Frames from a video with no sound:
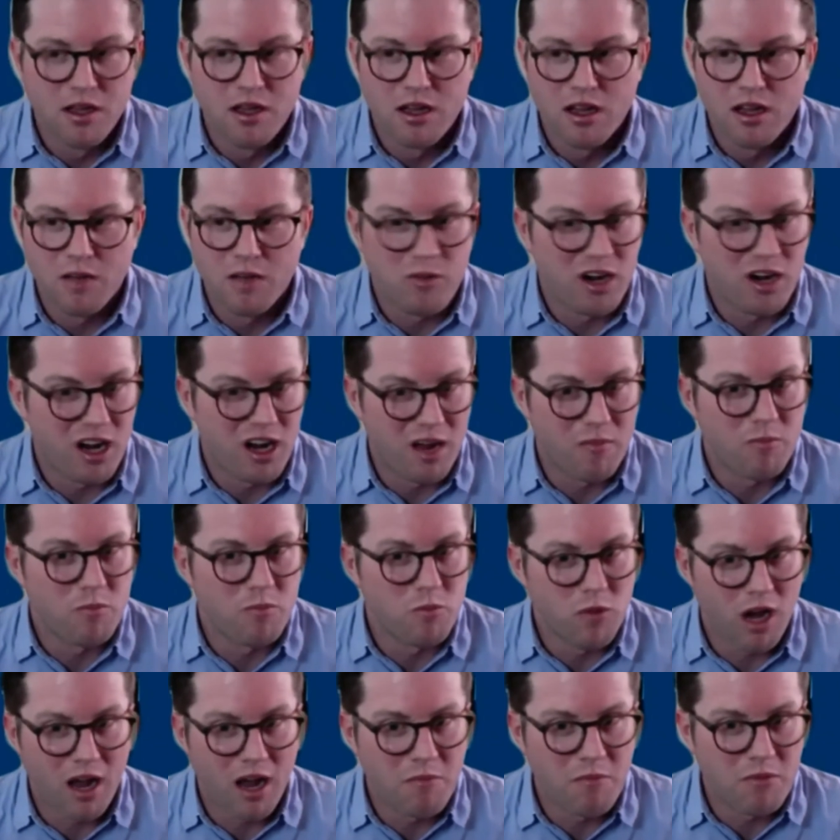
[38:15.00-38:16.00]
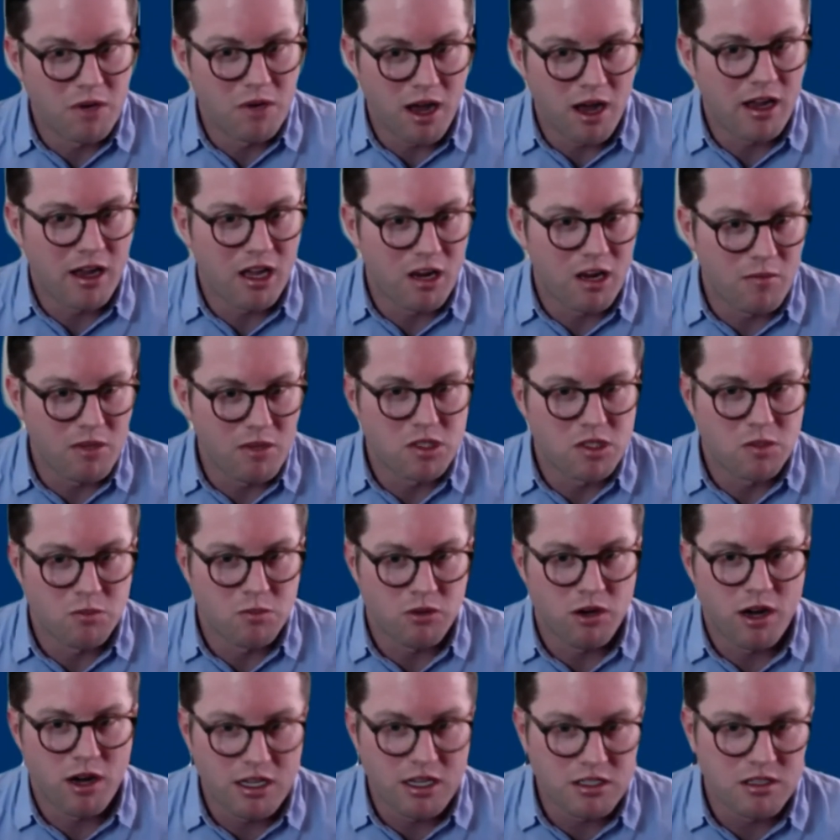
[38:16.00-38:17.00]
but I'm not going to be
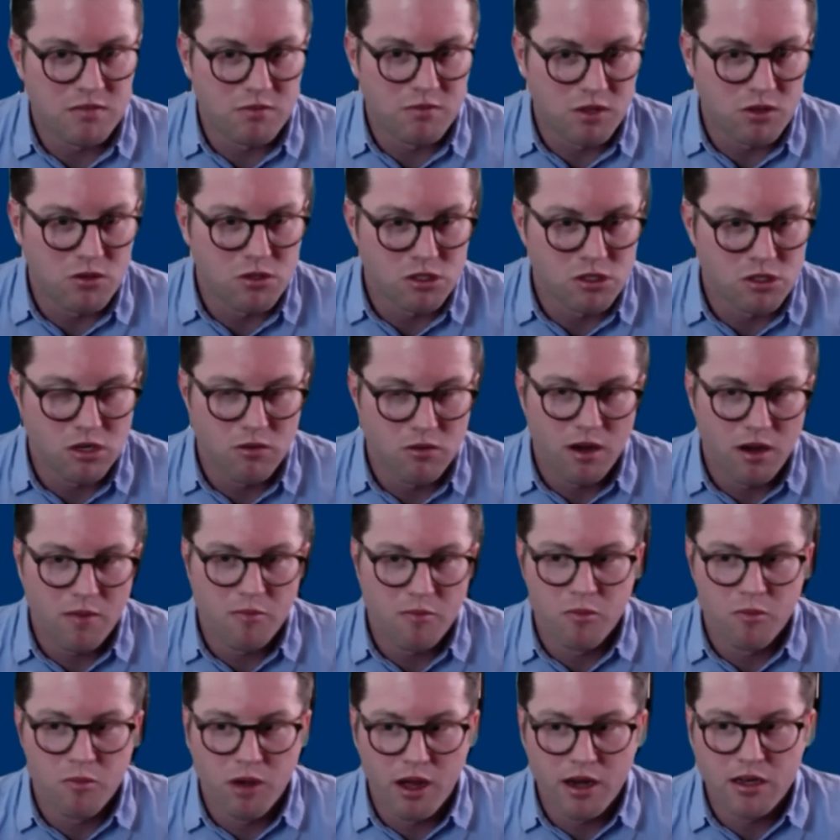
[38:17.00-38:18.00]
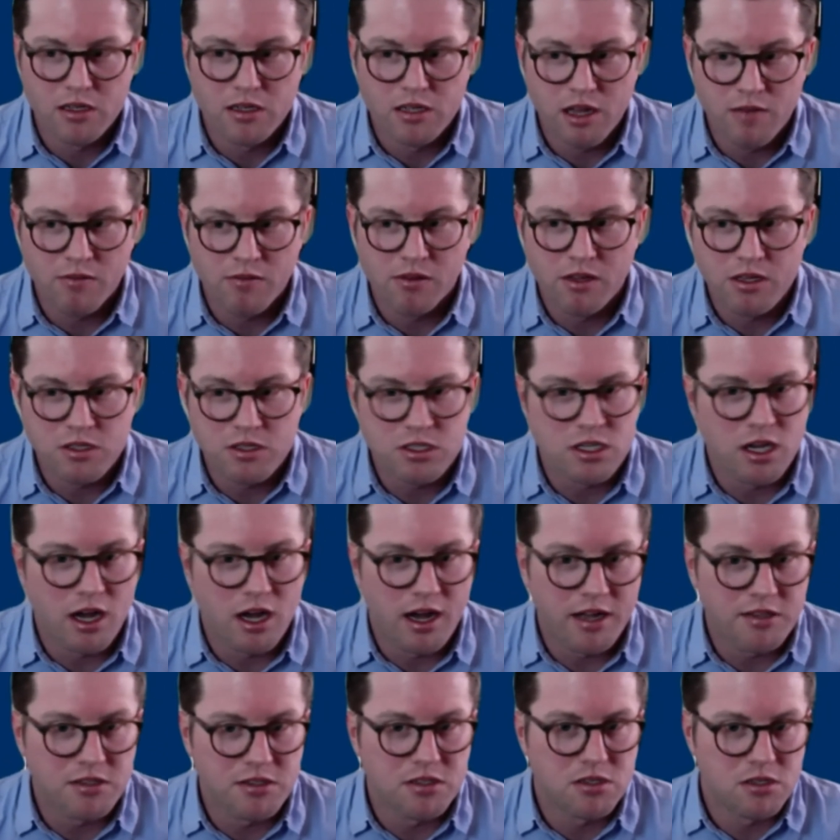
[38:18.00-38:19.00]
surprised if those show up. But definitely
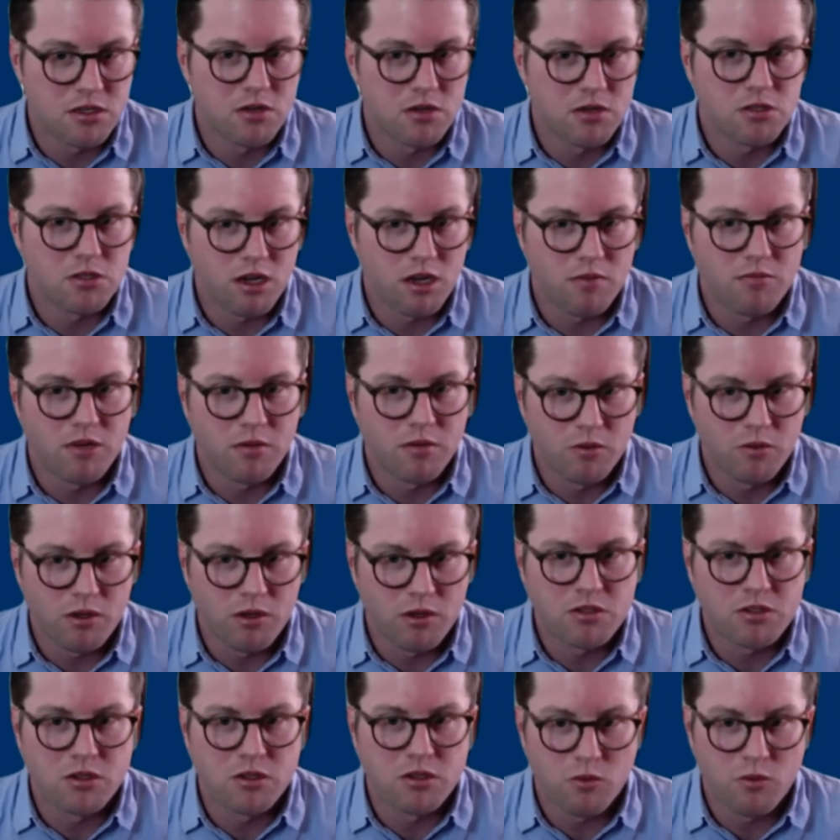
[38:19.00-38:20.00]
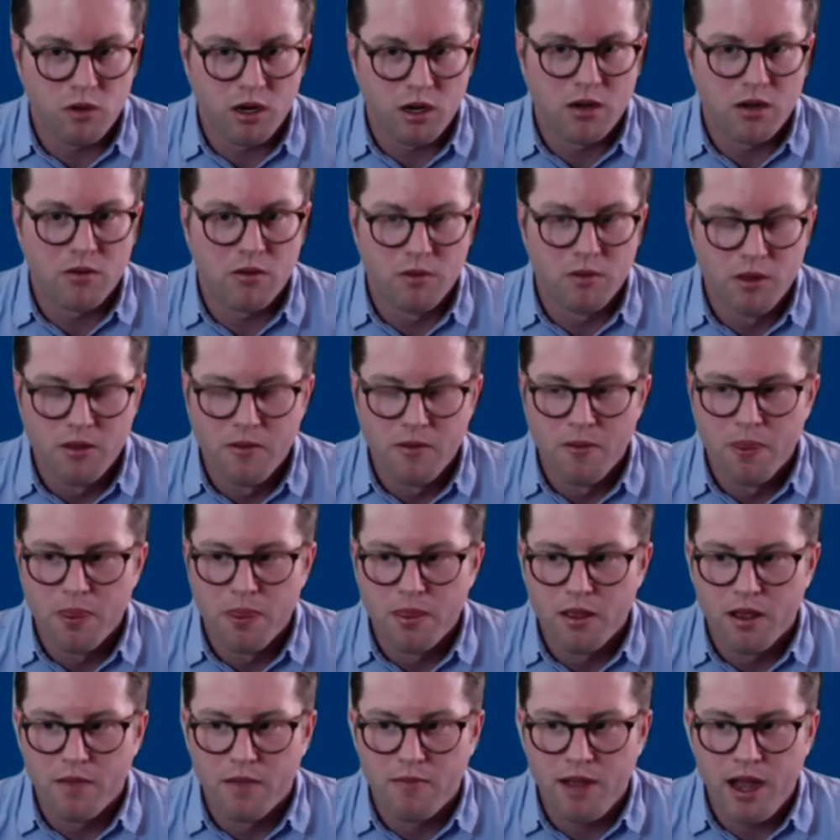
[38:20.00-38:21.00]
Scots shows up every once in a while.
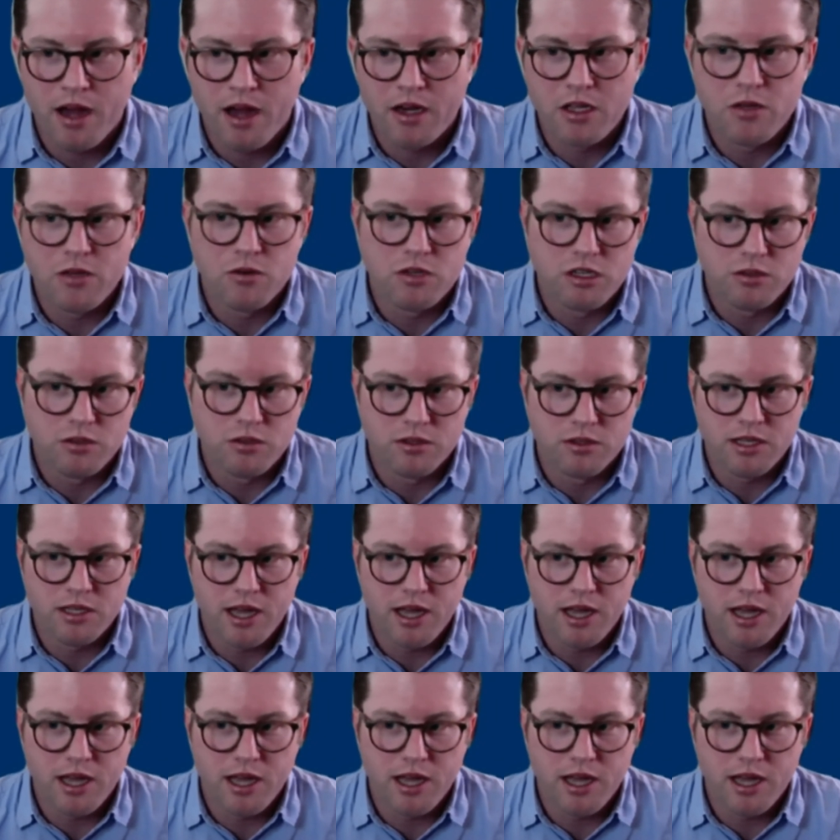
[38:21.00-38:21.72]
How do you deal with that?